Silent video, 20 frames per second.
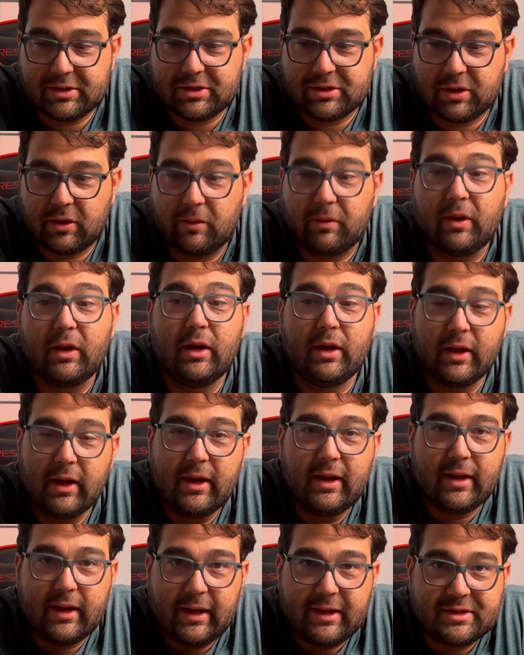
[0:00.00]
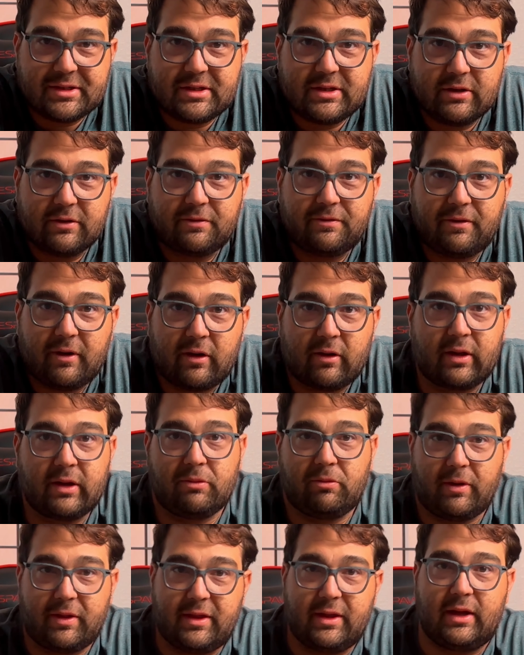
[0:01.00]
So it's still fairly
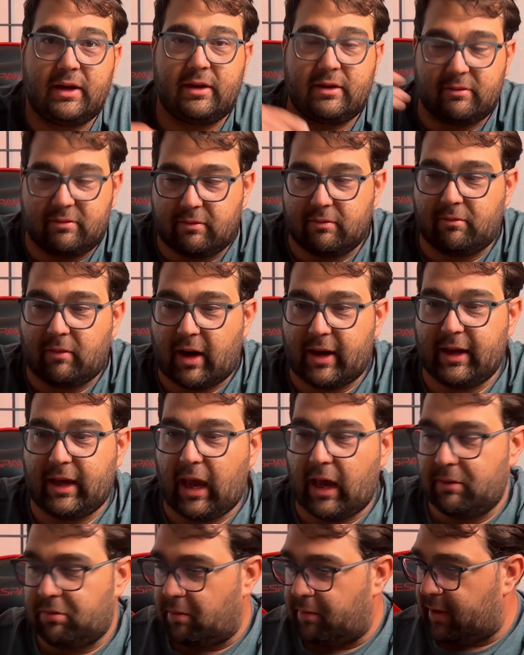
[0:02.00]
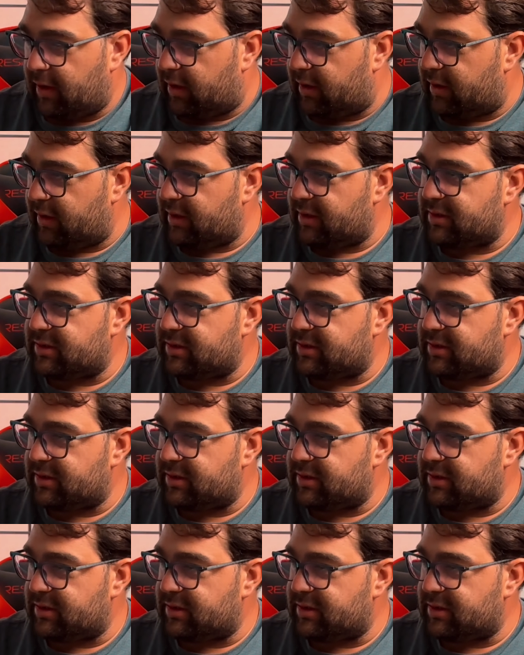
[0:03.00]
within my capabilities.